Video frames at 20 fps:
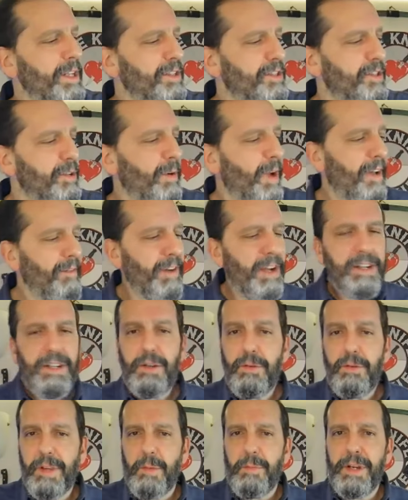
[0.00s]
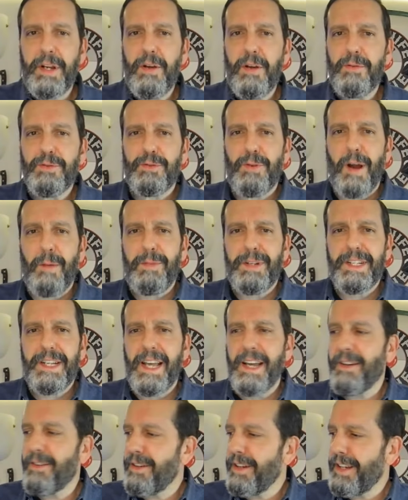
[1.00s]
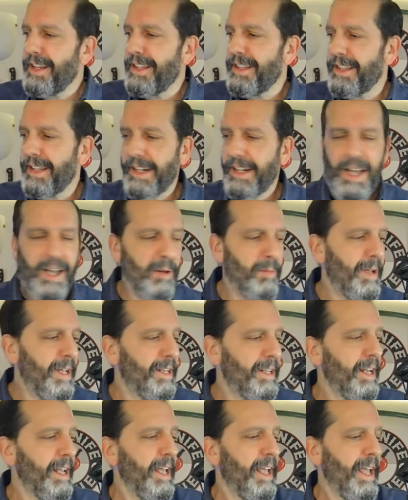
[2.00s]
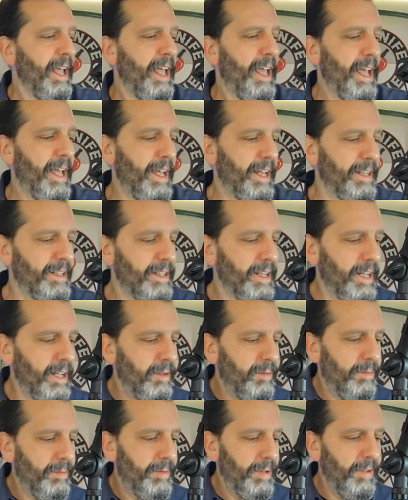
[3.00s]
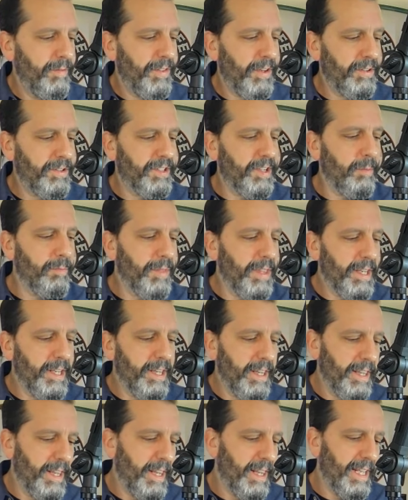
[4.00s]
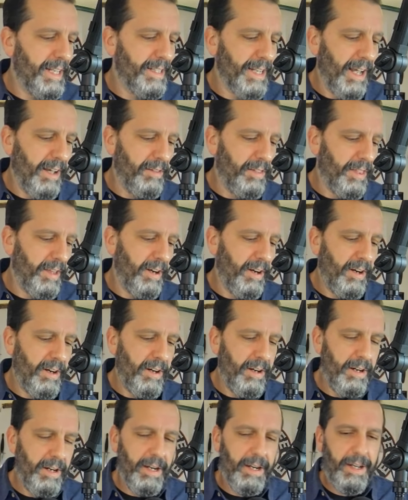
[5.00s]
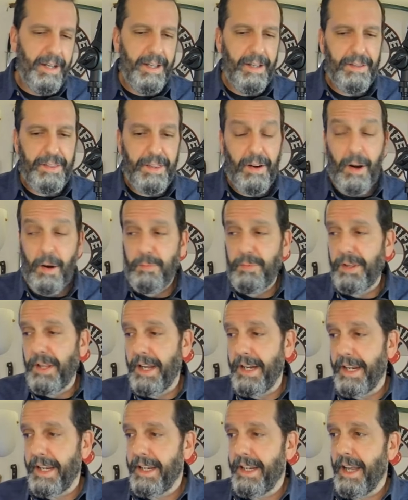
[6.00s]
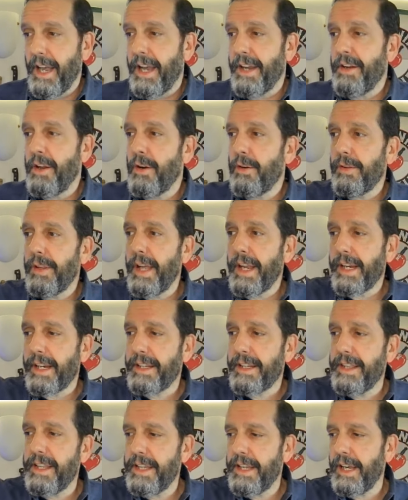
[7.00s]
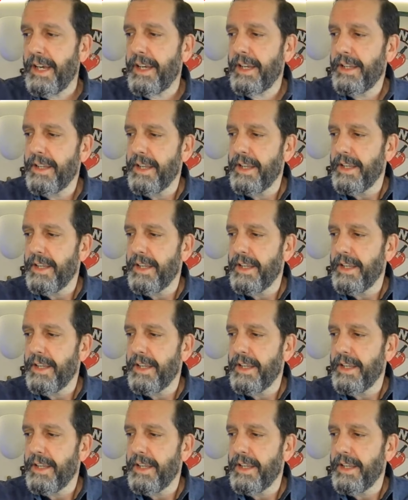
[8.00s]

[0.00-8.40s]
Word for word: did you have on you? Let me know. Drop it down in the comment. And uh, if there's something that's out there, uh, there are plenty. I know, like the uh,